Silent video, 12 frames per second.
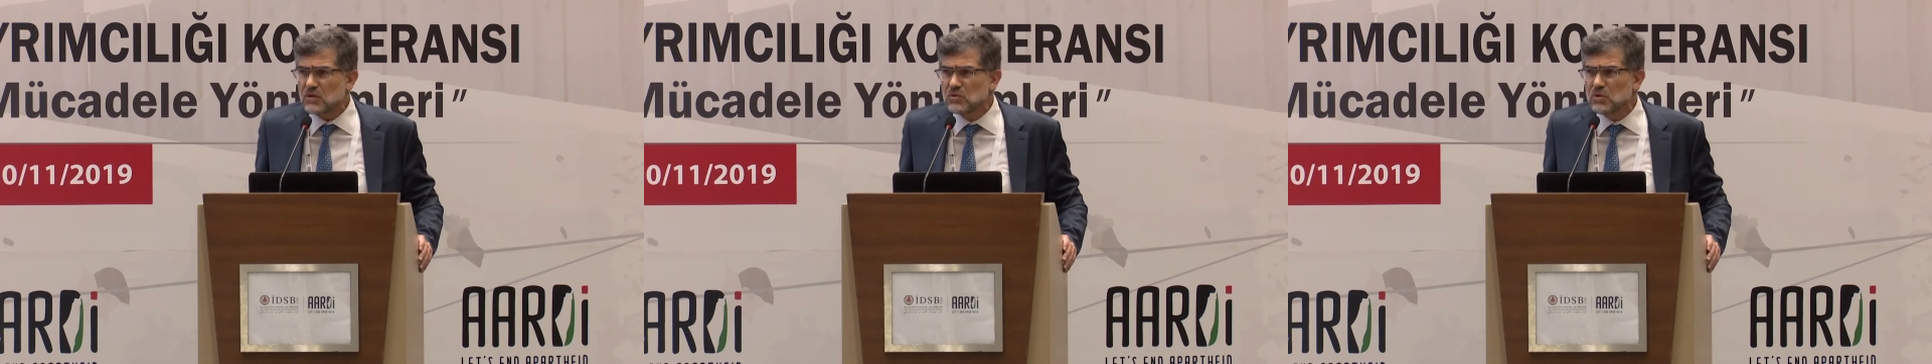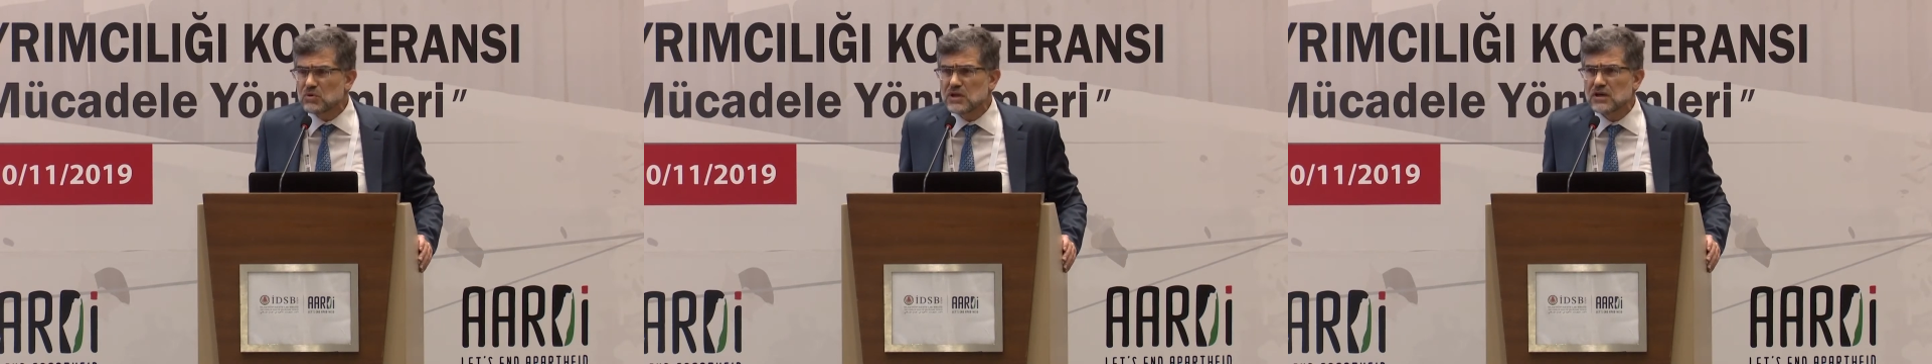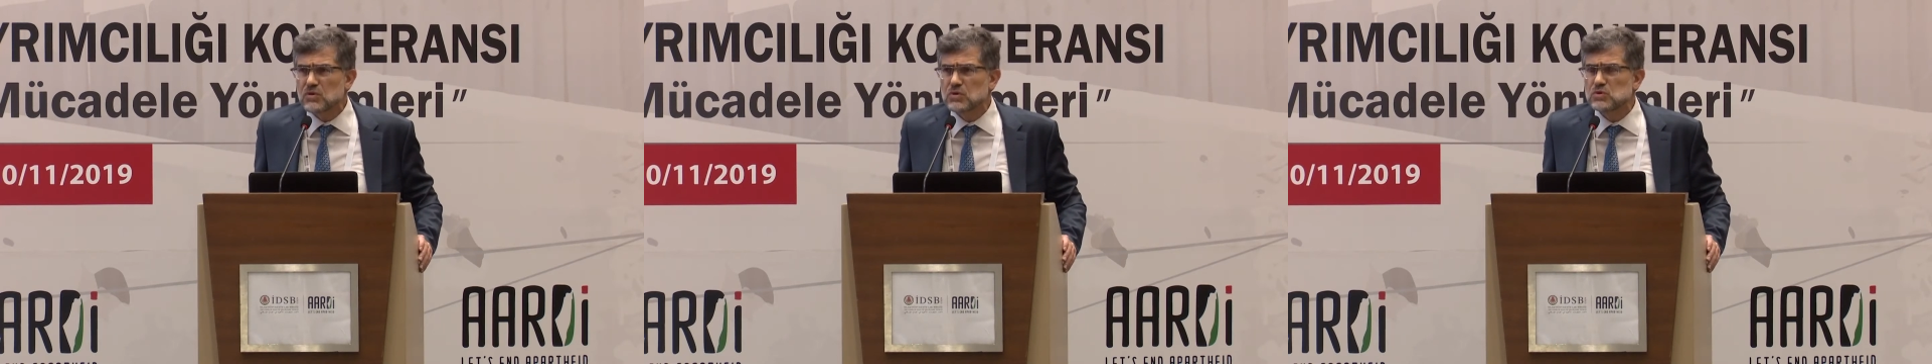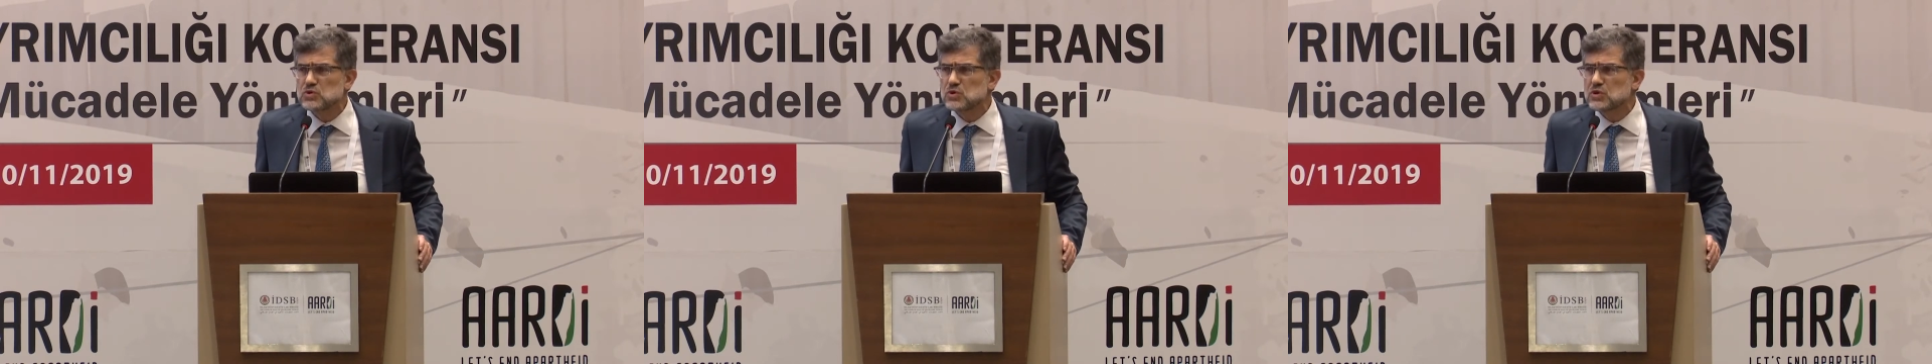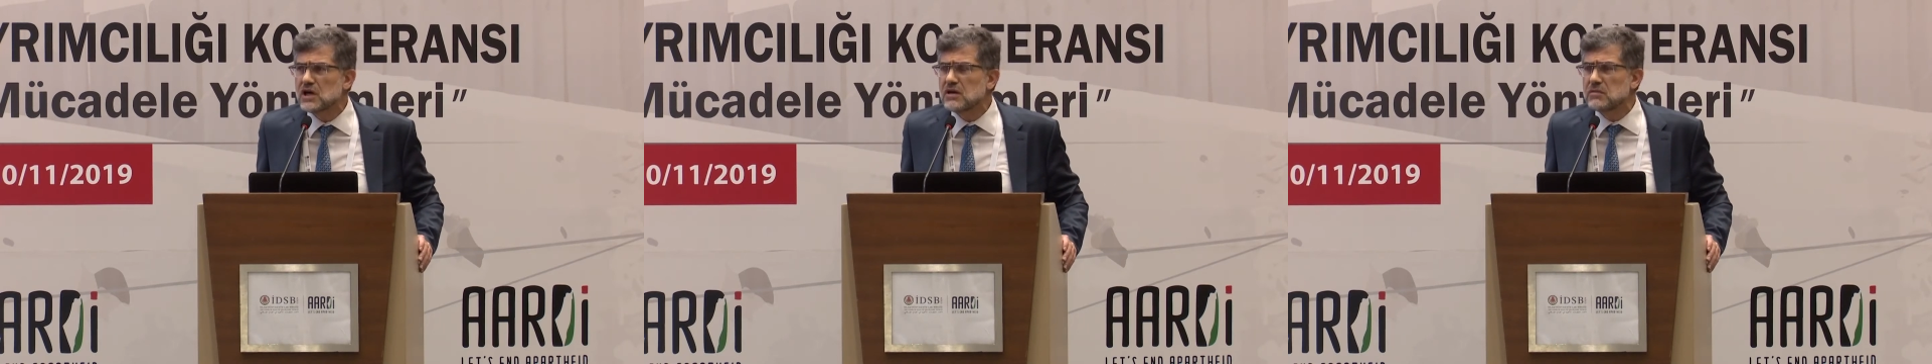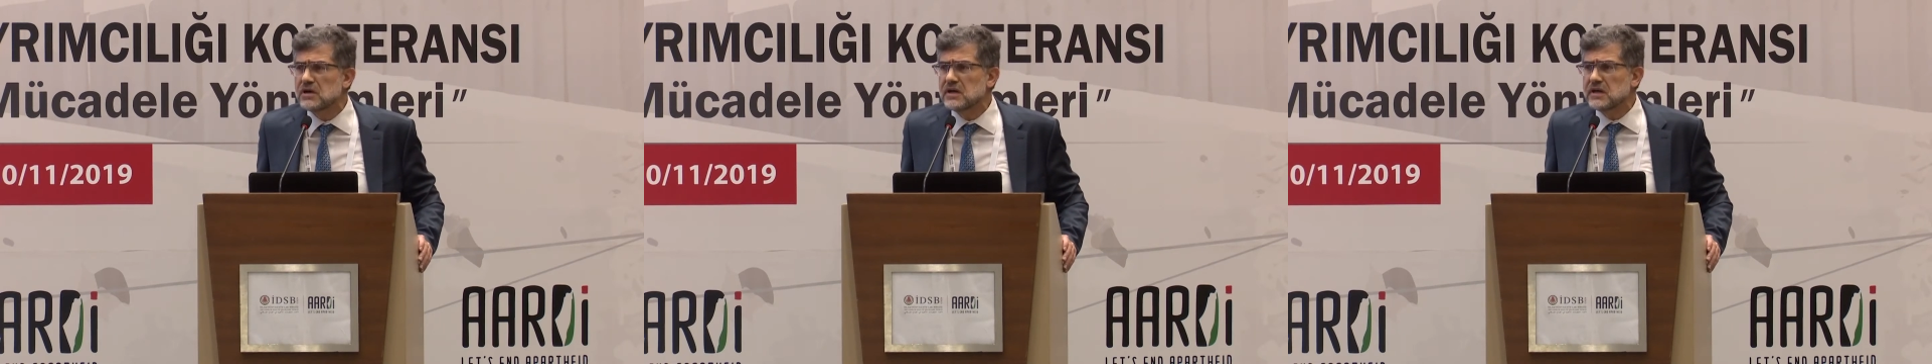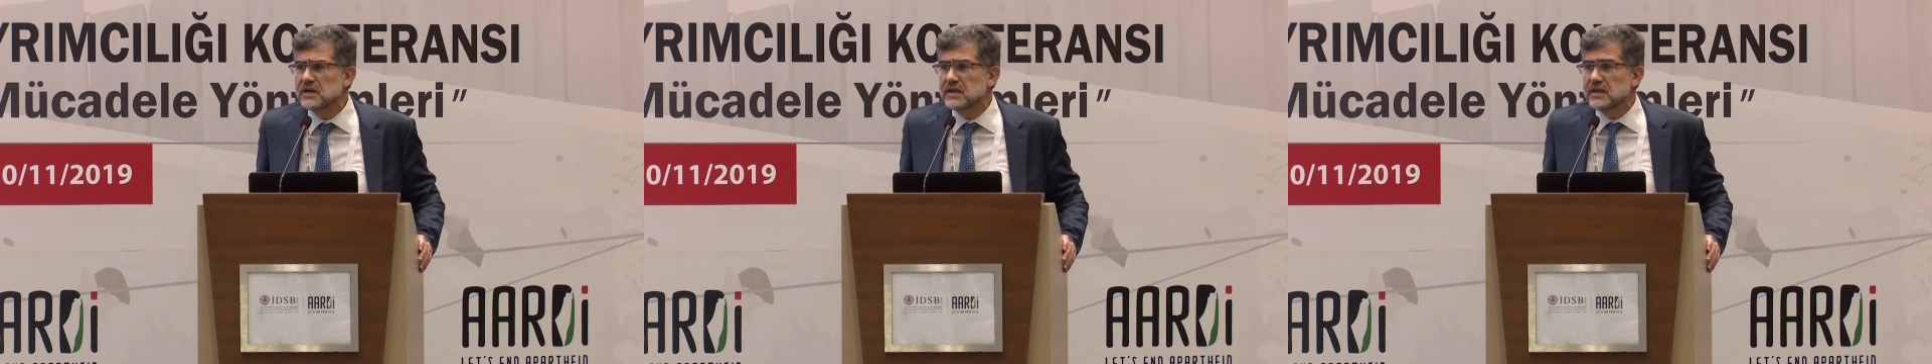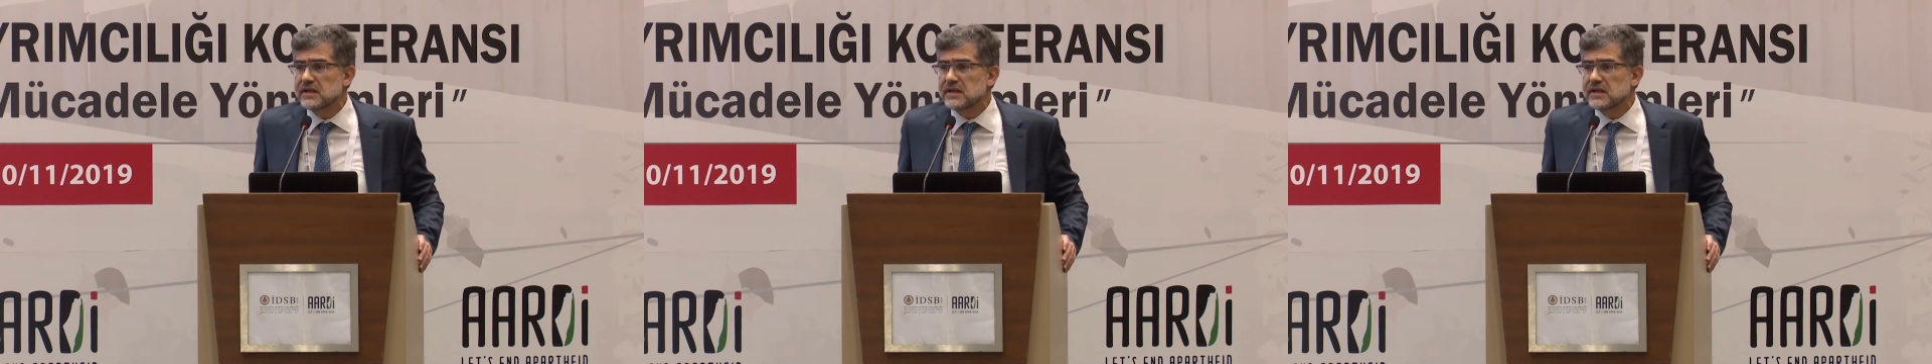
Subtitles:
Of course, the indigenous